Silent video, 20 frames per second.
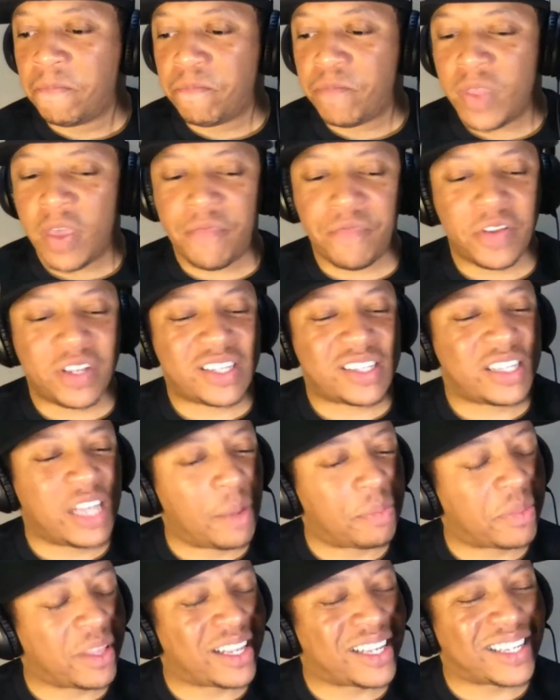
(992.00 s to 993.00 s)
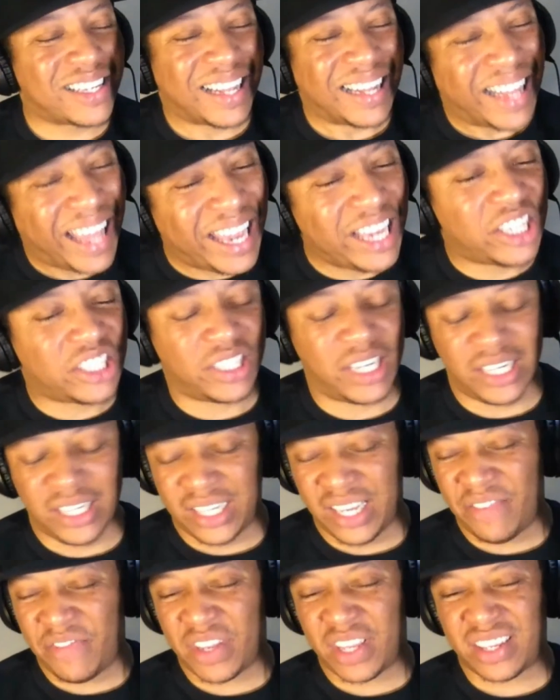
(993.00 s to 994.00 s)
If it's something salacious,
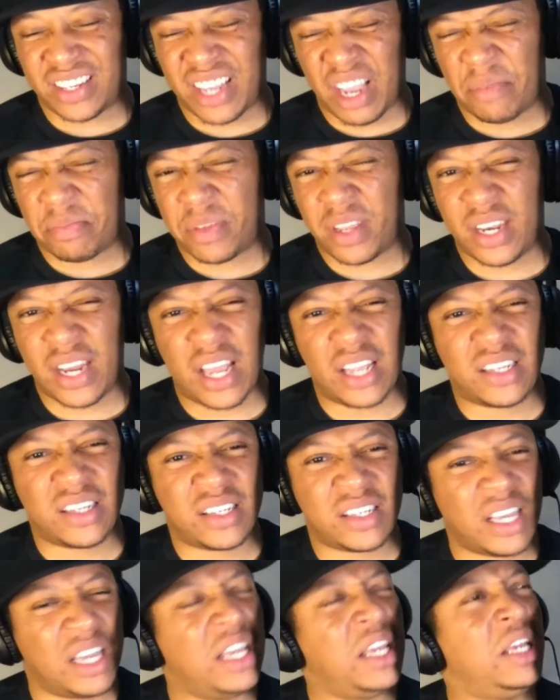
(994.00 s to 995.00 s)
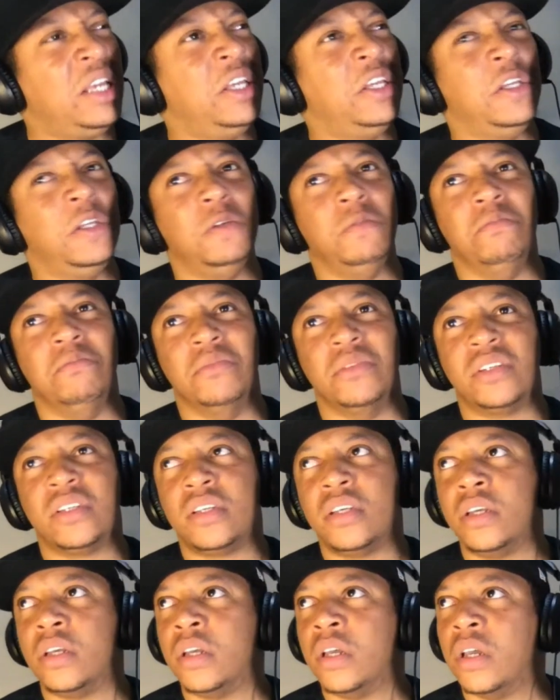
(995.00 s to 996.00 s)
if it's something that seems
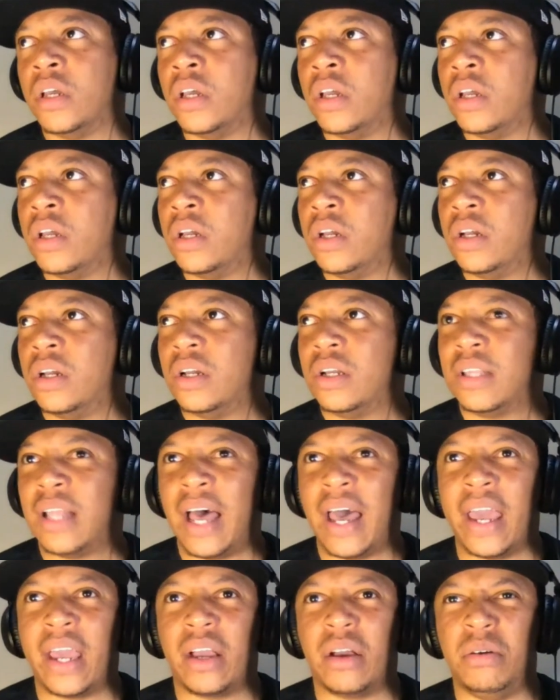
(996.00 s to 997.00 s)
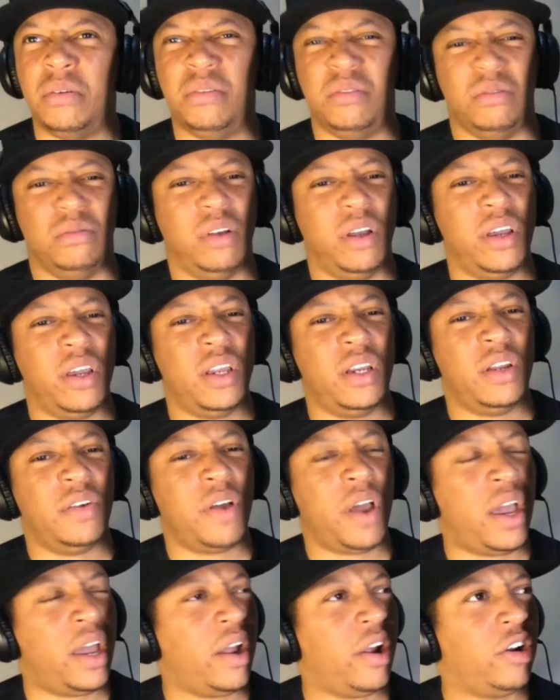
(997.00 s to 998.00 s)
like, oh, I ain't
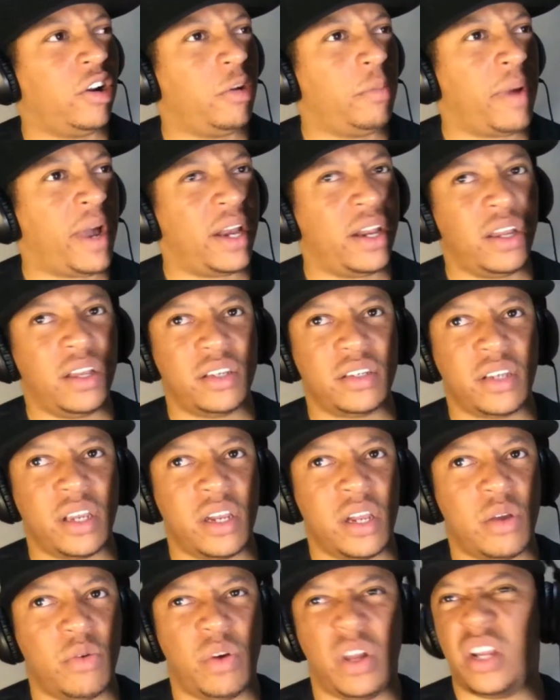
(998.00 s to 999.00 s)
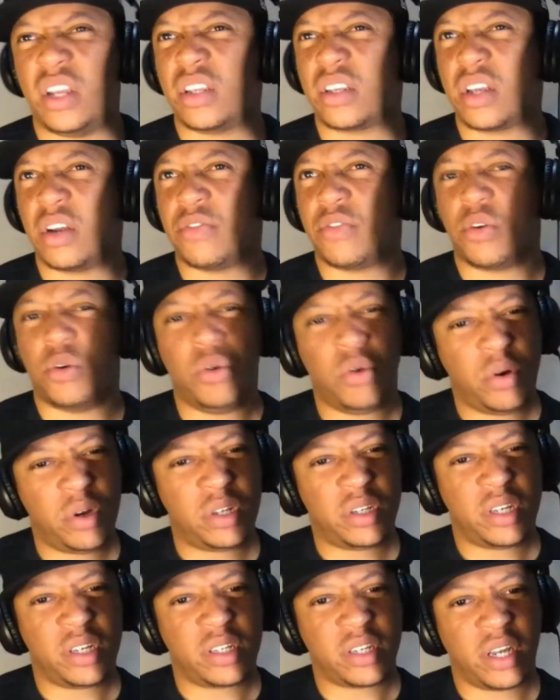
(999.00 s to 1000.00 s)
heard nobody else say that. Where did this come from? Who is
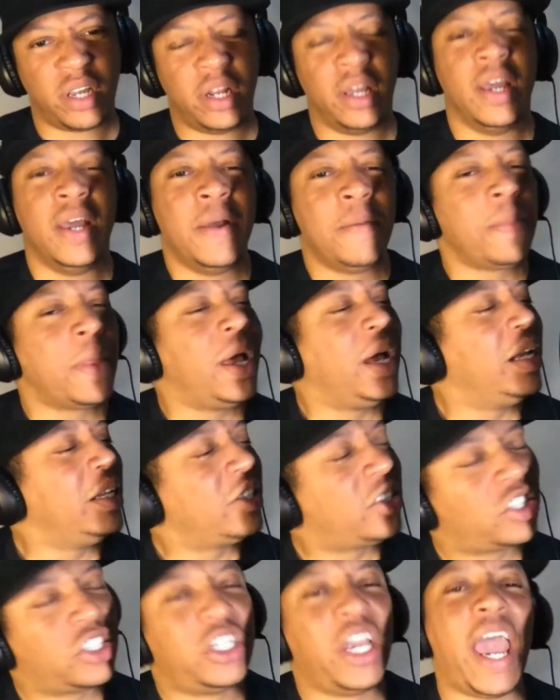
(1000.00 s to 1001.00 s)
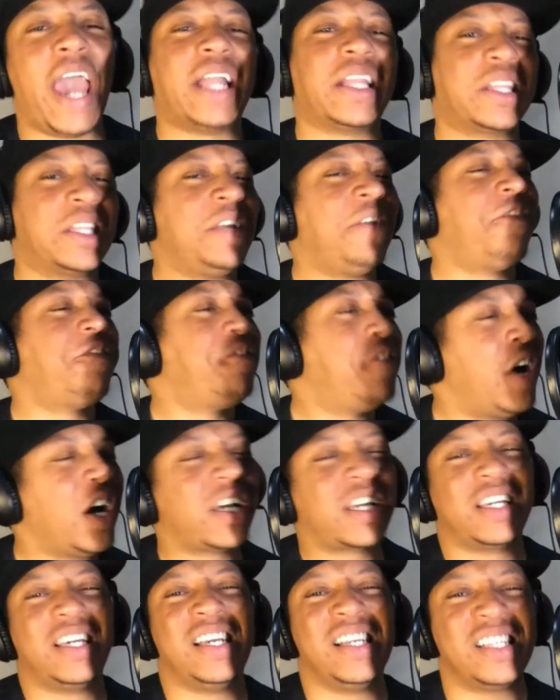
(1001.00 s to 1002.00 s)
this saying it? Check the
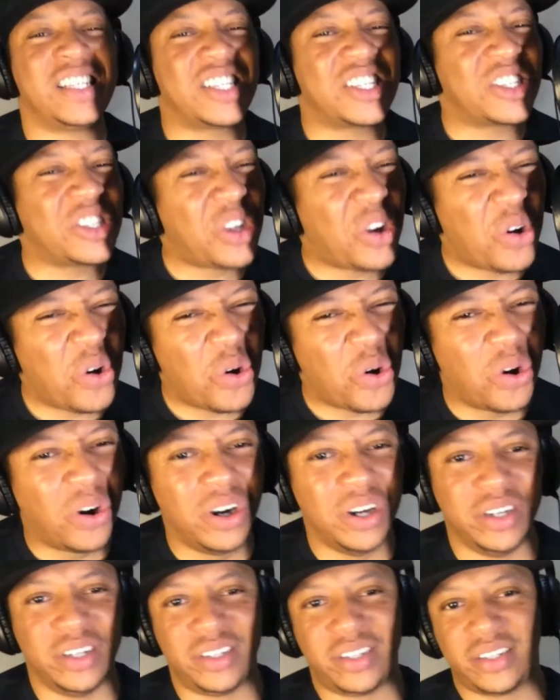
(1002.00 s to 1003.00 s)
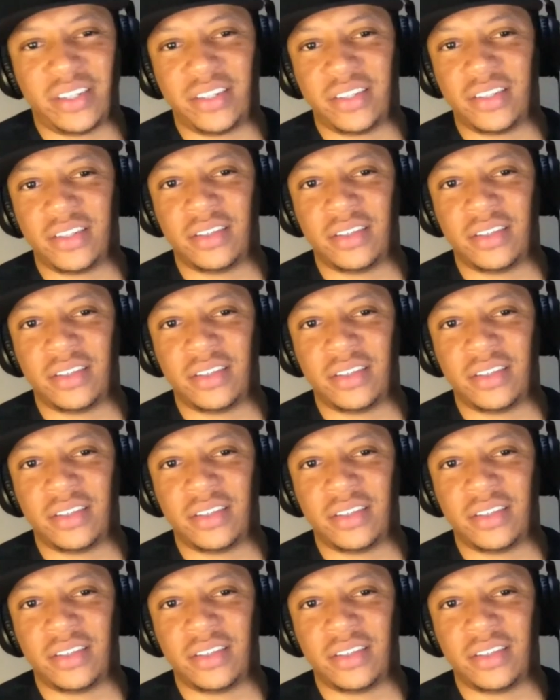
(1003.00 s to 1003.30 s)
fucking source.